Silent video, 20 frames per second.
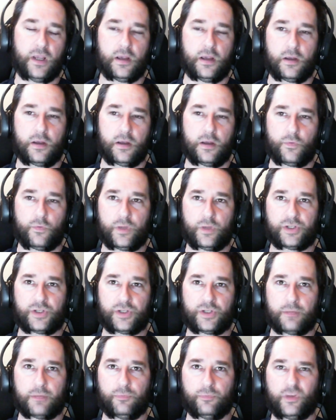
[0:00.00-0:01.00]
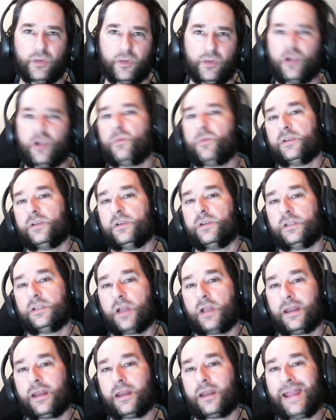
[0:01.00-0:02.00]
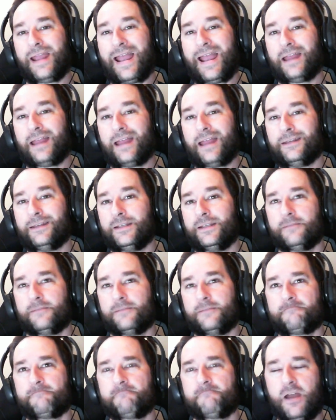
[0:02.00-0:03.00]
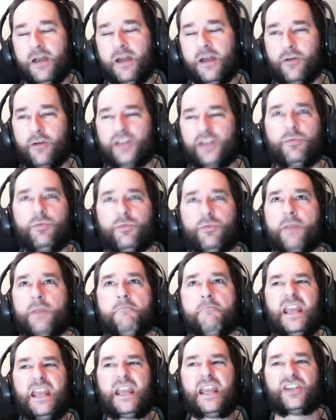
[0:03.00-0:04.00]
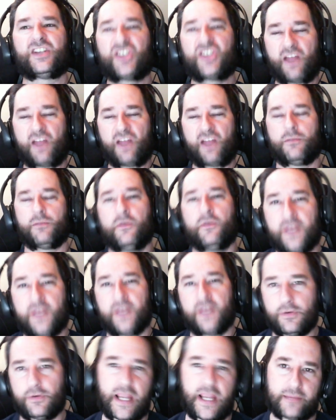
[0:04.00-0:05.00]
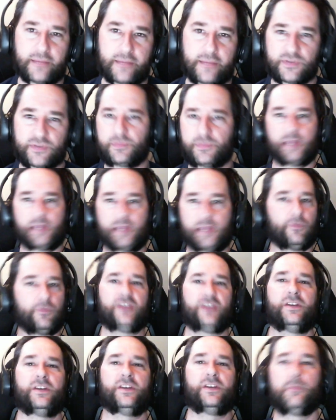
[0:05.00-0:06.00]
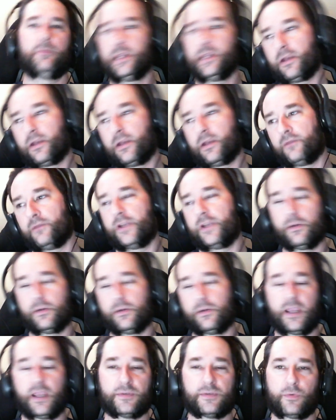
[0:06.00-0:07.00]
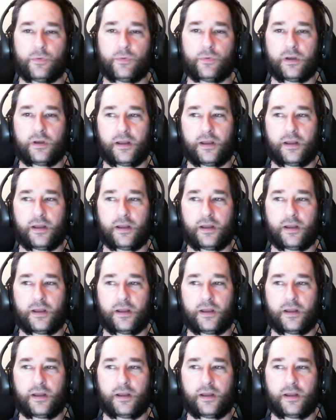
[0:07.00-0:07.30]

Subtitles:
which I'm really hoping to kind of add I don't know. I just want to make stuff about video games, be it racing, be it other video games and whatnot,